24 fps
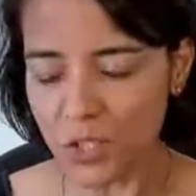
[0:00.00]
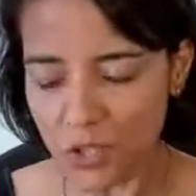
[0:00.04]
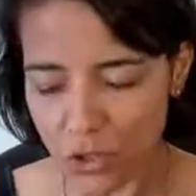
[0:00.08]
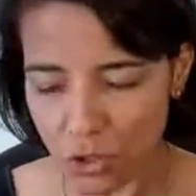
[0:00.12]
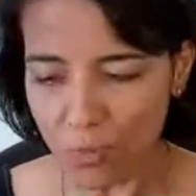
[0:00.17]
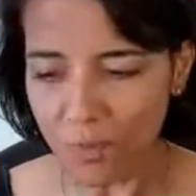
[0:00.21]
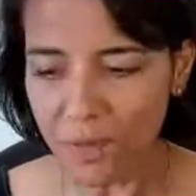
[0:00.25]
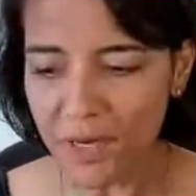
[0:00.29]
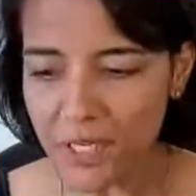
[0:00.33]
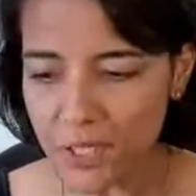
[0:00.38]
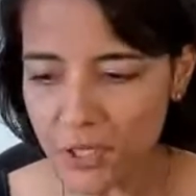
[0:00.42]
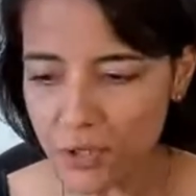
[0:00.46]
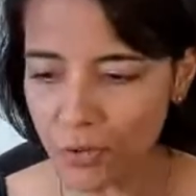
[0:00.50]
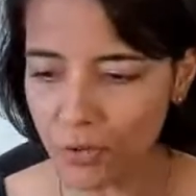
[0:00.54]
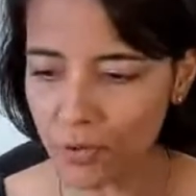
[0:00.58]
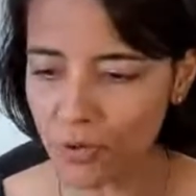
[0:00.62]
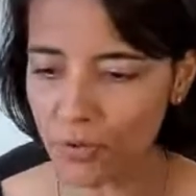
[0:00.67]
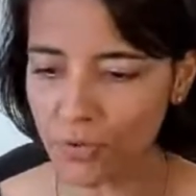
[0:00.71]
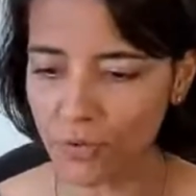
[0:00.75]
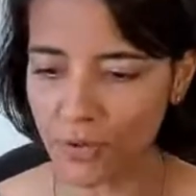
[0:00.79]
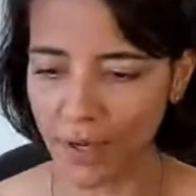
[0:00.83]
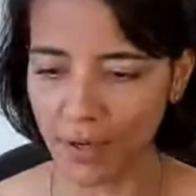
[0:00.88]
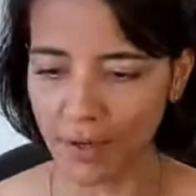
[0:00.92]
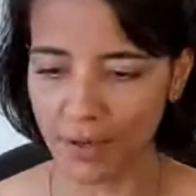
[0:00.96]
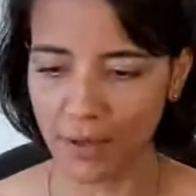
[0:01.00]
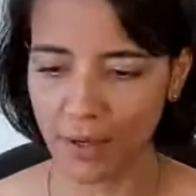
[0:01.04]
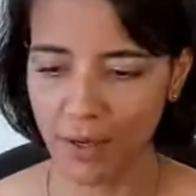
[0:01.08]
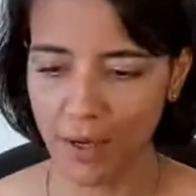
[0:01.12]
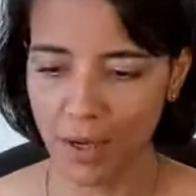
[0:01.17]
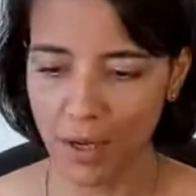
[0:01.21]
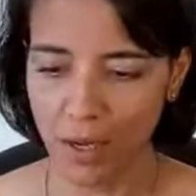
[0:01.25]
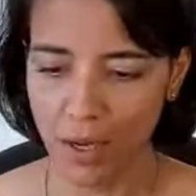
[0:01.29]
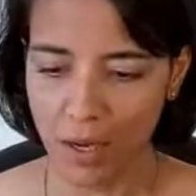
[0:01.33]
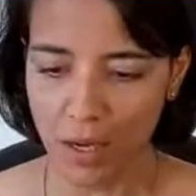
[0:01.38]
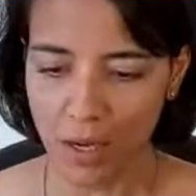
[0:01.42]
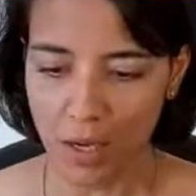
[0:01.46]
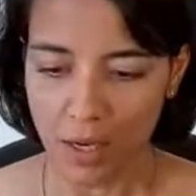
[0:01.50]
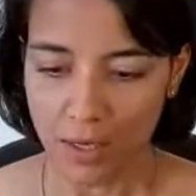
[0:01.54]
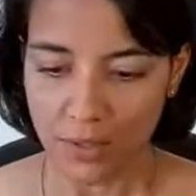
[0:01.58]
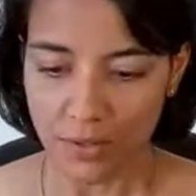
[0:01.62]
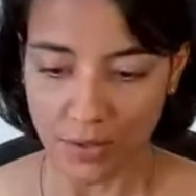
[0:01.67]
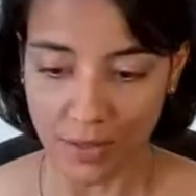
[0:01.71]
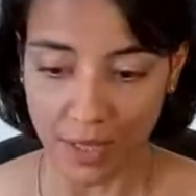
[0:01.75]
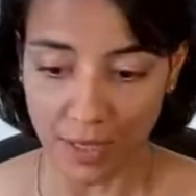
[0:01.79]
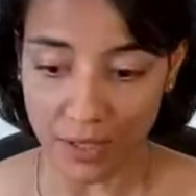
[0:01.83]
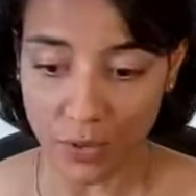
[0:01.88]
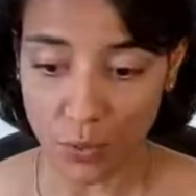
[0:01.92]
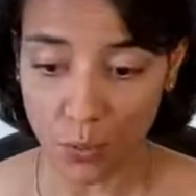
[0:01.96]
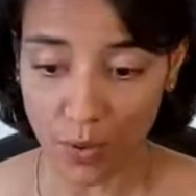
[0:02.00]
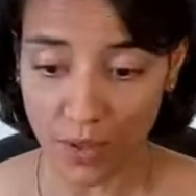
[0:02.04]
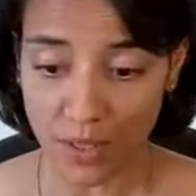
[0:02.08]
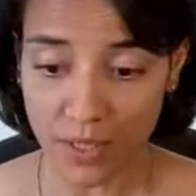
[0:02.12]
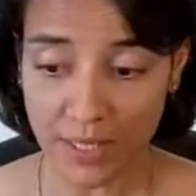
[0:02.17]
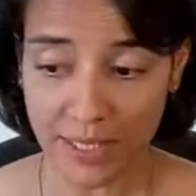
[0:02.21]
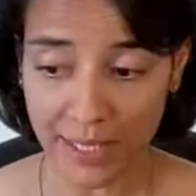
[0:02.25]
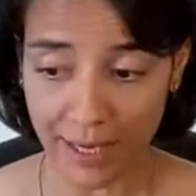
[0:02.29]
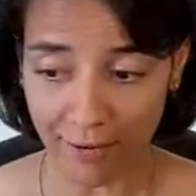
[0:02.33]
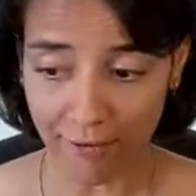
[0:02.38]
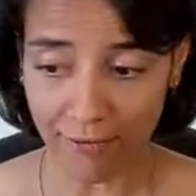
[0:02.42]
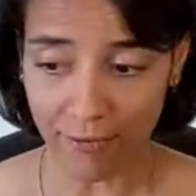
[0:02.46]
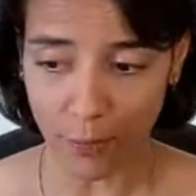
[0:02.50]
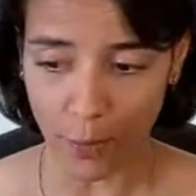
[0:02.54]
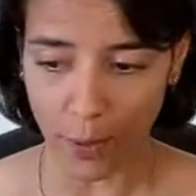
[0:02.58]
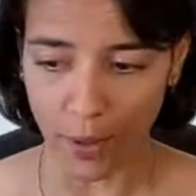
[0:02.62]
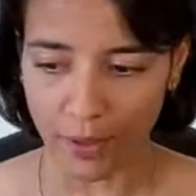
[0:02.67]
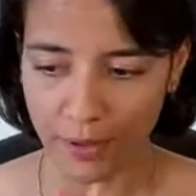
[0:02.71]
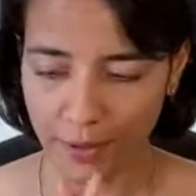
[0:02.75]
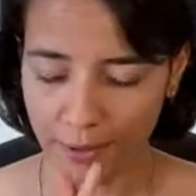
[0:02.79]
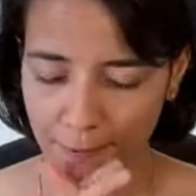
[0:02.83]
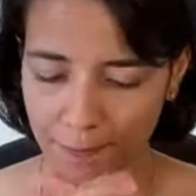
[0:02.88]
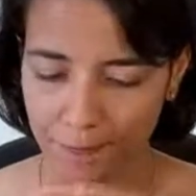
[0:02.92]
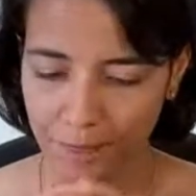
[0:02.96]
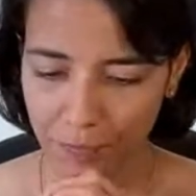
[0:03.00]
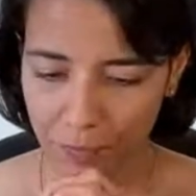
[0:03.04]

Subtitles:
So please don't do that. So that's one, self-worth.